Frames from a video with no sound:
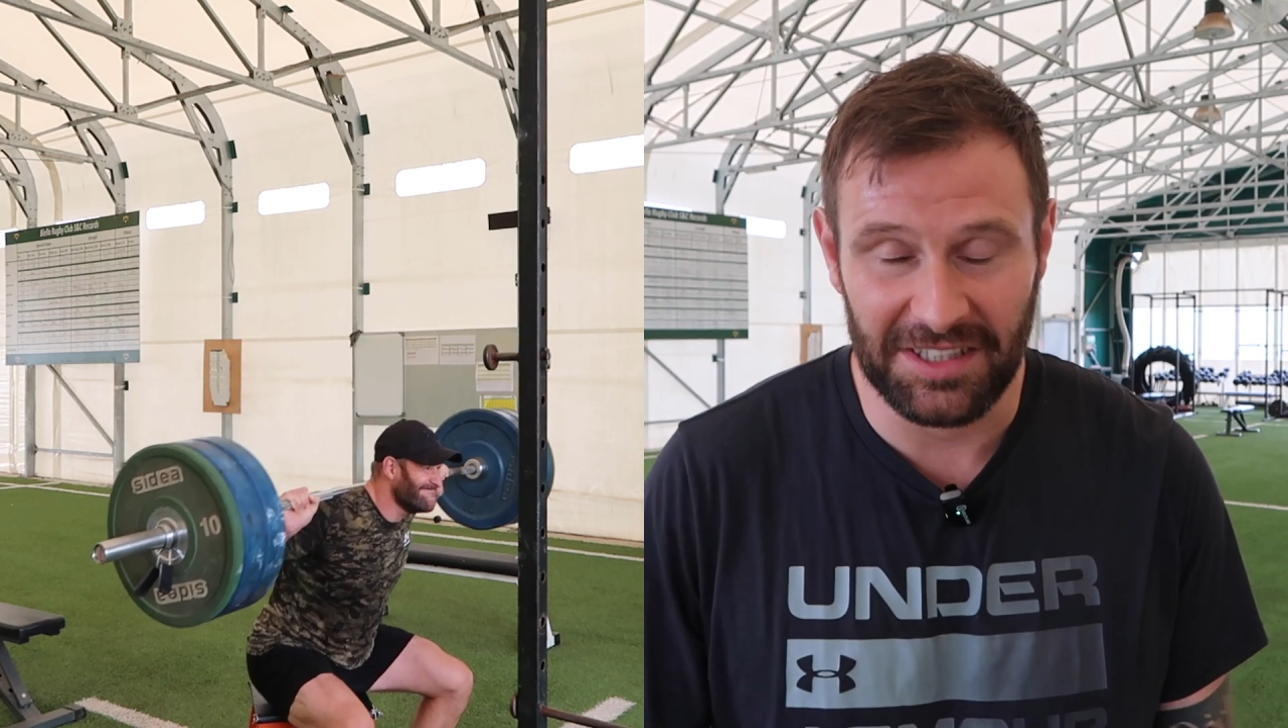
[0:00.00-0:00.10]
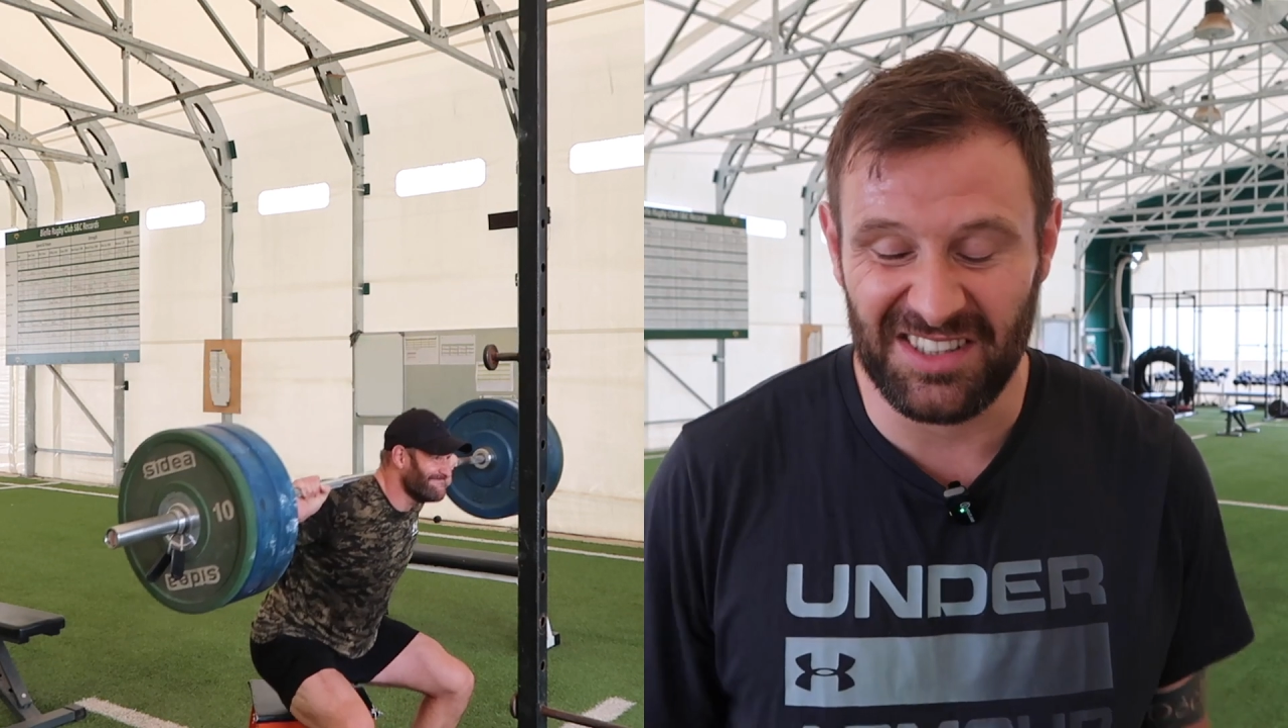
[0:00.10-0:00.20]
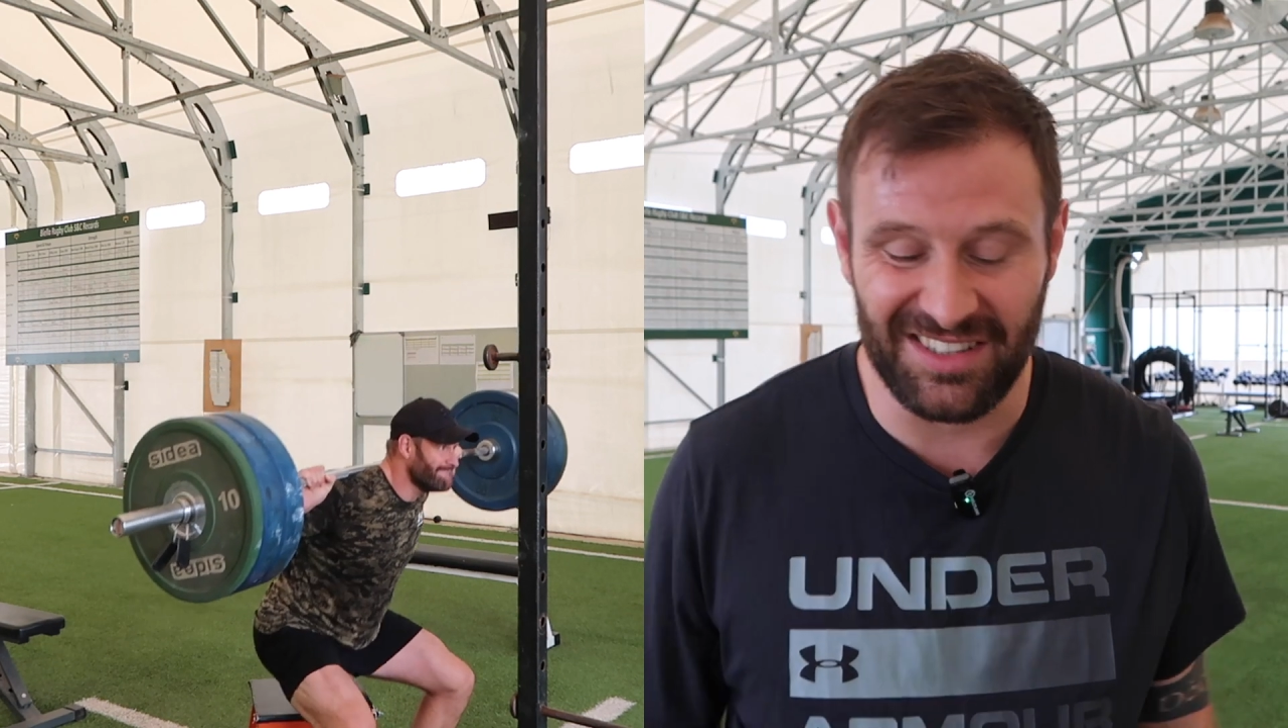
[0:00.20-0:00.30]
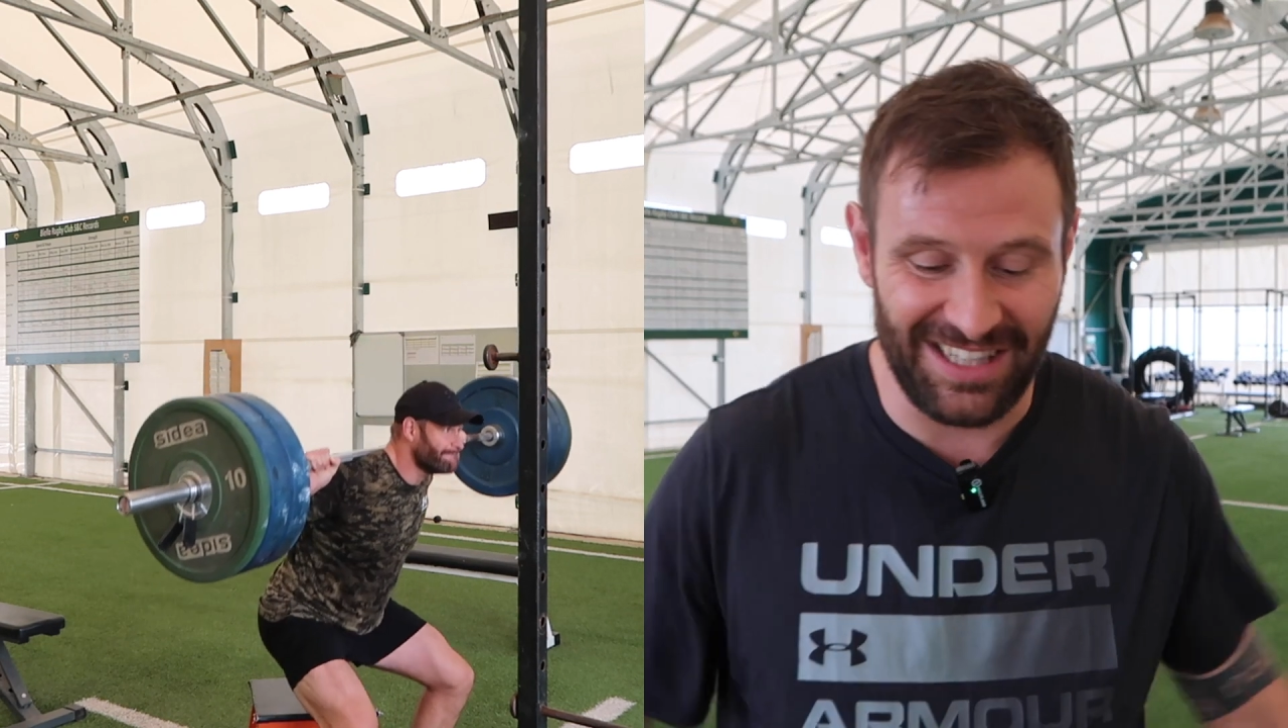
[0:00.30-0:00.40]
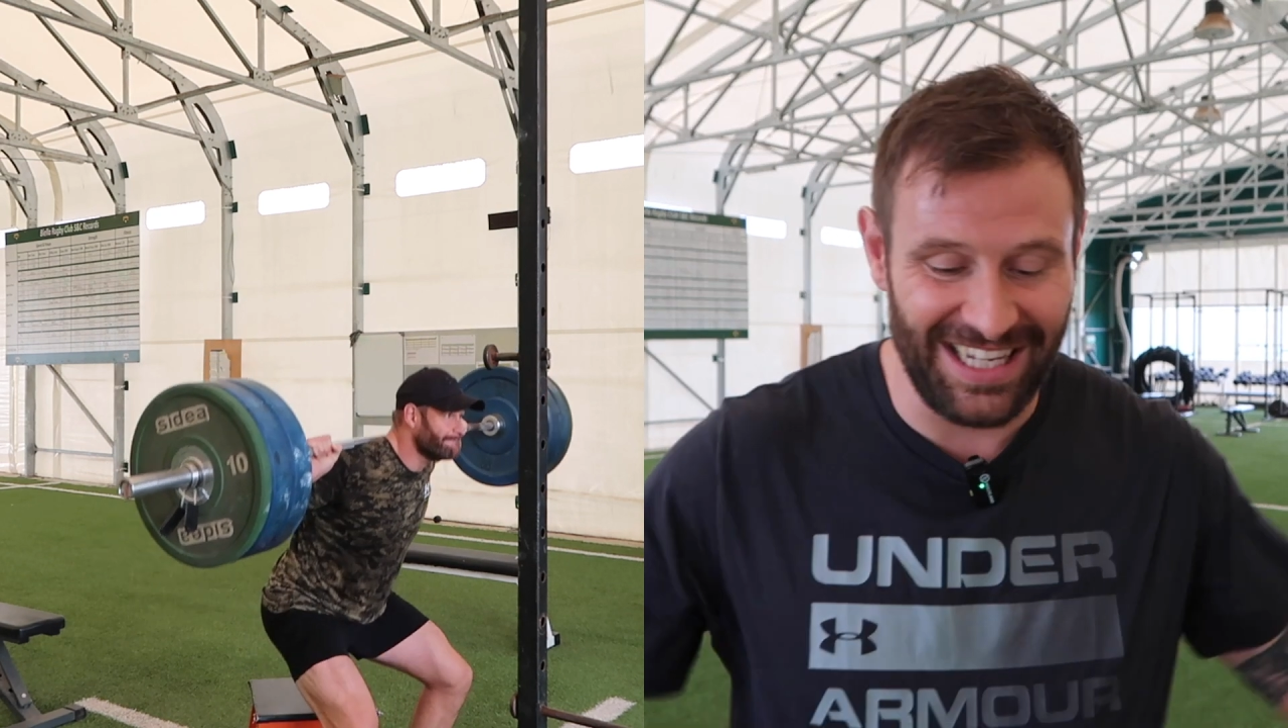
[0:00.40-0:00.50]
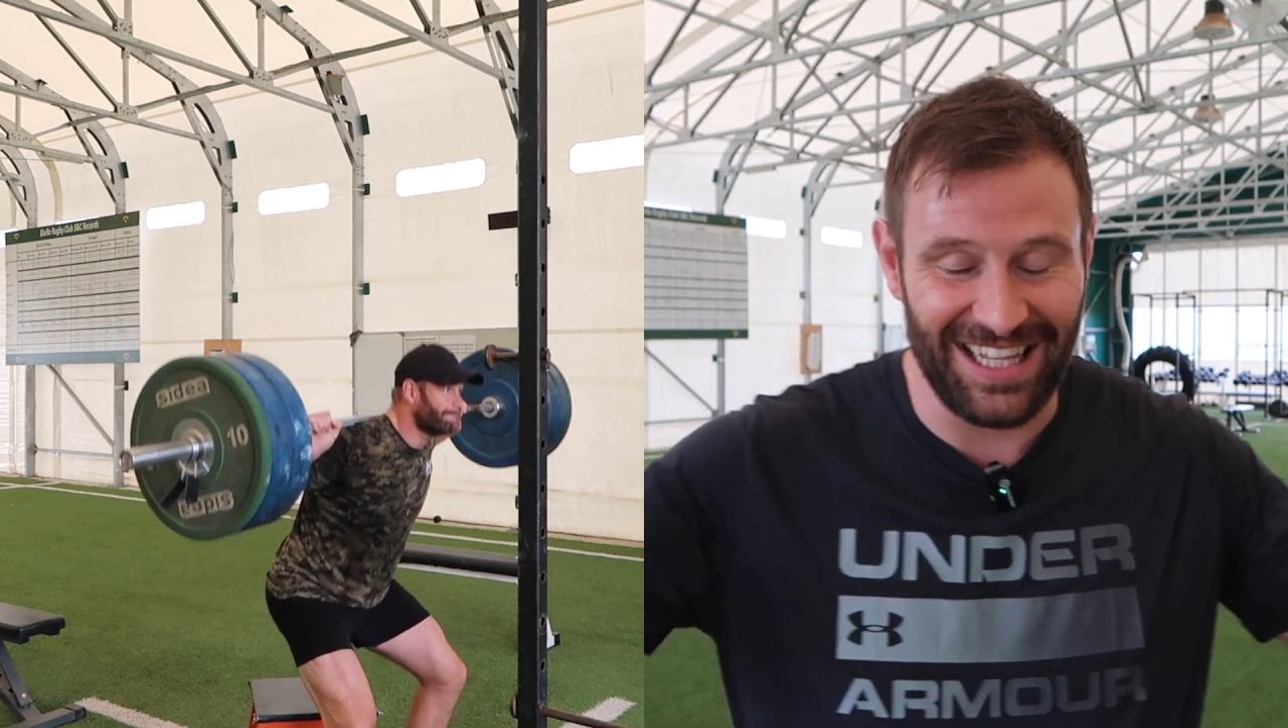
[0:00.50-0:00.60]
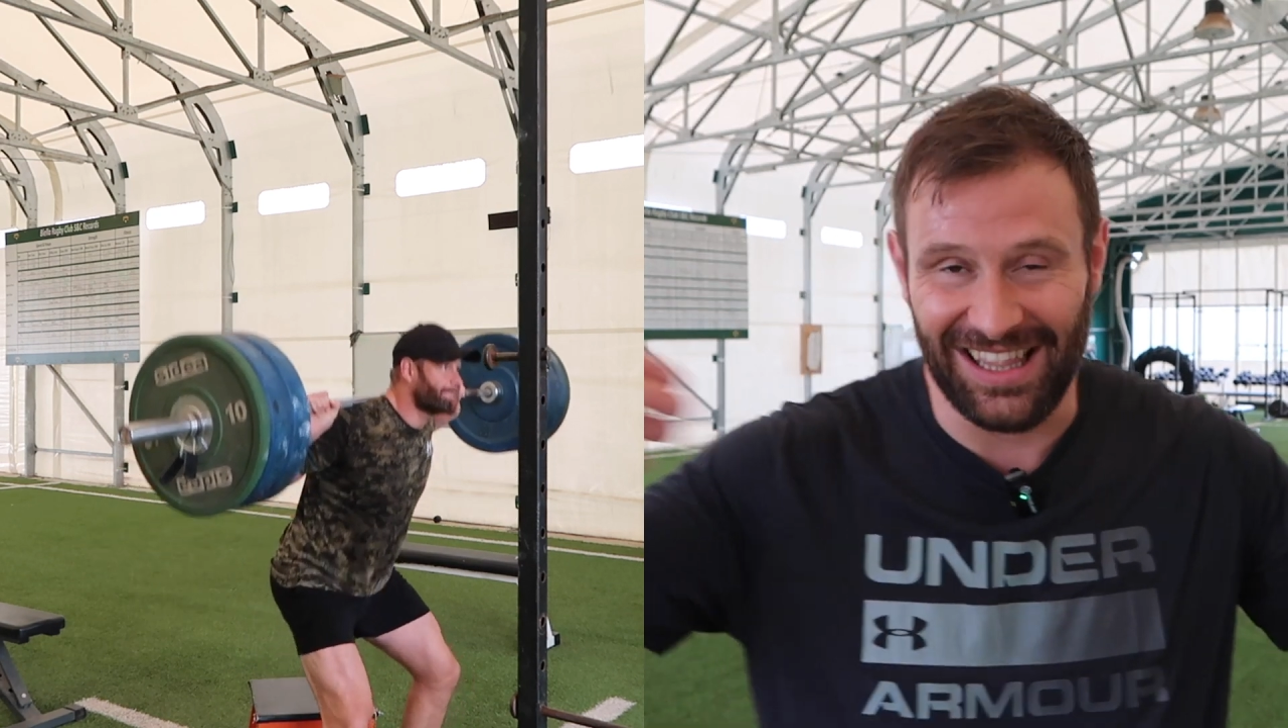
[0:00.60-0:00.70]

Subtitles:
It's just like a